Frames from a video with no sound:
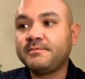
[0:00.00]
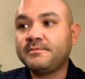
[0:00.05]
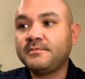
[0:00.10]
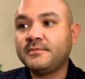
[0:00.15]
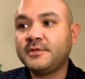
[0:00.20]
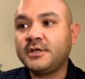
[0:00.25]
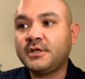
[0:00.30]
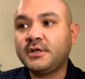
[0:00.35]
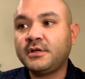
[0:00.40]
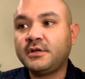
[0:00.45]

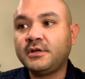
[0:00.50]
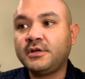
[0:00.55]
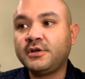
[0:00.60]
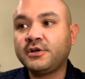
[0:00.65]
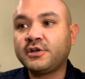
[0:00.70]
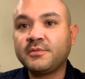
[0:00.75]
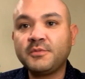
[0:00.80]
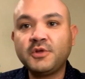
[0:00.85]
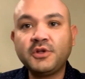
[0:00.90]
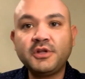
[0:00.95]
your
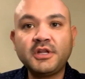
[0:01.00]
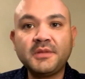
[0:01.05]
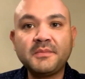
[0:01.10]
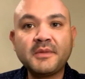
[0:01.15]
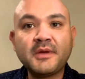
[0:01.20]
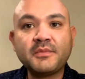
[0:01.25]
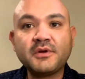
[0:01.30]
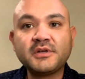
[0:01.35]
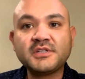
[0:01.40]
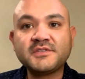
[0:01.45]
community
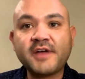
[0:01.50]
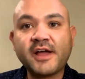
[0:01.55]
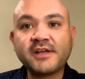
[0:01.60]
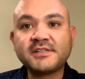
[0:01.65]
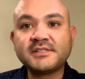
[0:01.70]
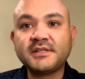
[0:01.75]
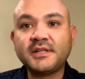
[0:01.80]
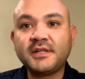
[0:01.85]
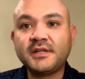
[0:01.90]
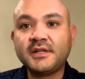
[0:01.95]
members
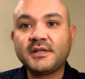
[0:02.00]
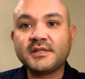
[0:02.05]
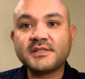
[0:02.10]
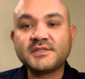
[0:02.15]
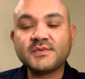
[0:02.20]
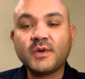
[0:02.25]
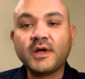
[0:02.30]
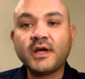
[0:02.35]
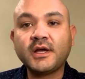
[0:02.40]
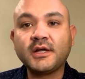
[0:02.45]
vaccinated as
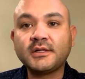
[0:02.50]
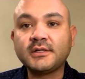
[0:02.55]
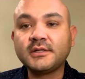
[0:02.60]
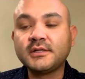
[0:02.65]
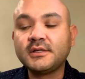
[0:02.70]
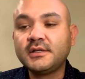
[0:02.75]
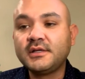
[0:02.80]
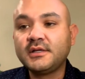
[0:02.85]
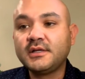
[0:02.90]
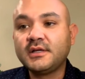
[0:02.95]
well,
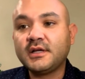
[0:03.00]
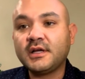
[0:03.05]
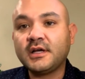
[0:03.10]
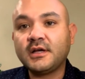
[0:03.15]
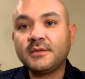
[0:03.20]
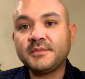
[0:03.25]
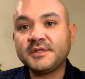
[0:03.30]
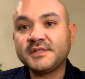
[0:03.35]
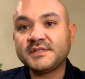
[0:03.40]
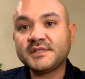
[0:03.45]

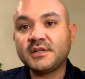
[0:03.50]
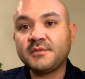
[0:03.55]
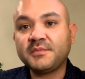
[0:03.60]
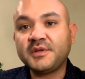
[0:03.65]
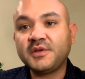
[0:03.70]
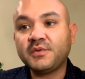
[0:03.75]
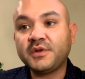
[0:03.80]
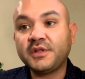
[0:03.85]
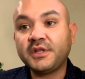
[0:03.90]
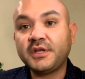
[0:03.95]
is going to be
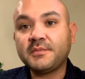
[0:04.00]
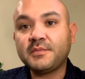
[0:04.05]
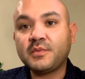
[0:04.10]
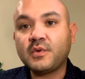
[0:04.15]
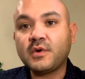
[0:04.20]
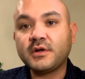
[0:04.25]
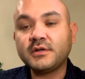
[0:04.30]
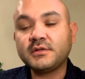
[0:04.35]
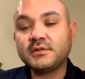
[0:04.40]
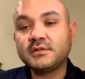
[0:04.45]
really
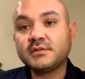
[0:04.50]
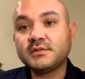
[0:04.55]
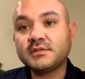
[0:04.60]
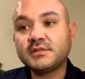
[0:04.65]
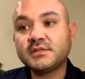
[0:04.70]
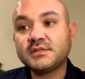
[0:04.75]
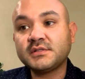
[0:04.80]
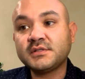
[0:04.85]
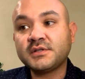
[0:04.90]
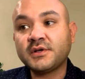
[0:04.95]
important.
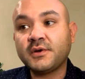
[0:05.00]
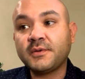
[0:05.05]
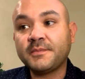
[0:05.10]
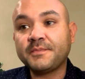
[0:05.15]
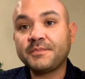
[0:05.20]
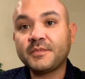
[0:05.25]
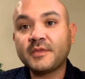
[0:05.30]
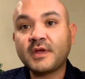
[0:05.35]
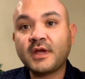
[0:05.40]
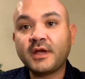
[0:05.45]
So
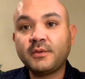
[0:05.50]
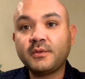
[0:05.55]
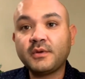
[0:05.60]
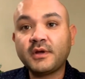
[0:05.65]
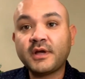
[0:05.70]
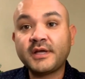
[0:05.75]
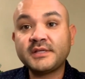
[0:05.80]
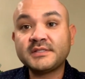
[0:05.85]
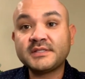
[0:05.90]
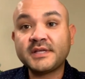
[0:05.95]

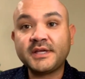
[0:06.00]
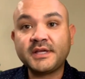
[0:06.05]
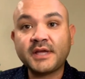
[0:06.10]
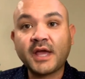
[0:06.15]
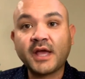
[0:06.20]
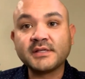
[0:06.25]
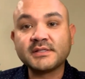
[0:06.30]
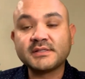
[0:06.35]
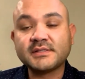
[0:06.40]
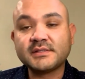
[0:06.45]
I say
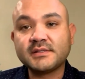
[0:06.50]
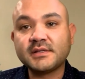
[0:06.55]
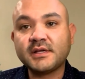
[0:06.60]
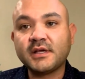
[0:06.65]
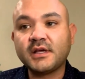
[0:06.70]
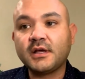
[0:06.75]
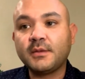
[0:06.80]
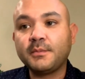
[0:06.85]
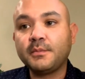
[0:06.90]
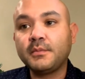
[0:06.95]
yes.
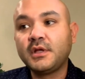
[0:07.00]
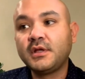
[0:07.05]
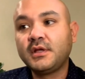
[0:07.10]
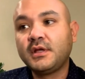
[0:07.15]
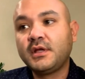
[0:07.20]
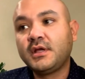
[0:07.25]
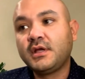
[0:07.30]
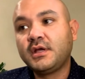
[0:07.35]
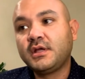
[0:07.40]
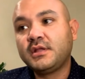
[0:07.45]

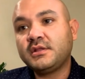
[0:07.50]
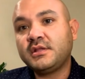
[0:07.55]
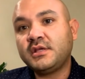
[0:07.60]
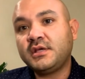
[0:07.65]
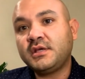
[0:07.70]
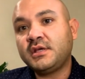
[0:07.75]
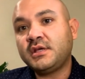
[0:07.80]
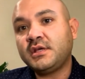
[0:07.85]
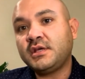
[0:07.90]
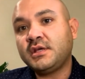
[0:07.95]

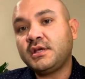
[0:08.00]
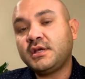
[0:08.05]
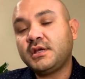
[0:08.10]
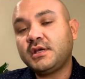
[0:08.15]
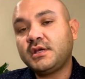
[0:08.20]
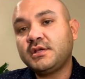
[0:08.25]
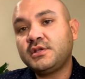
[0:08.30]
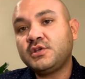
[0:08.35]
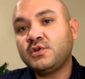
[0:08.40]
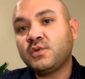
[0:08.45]
The
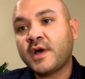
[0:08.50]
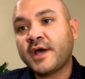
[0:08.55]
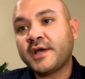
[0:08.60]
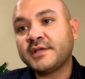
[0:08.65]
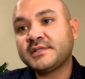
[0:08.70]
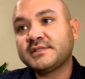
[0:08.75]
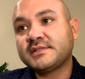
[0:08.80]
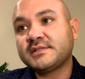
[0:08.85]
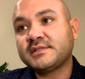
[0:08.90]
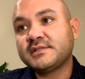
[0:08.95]

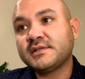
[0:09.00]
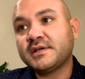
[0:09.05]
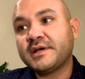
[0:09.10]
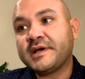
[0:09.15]
U.S.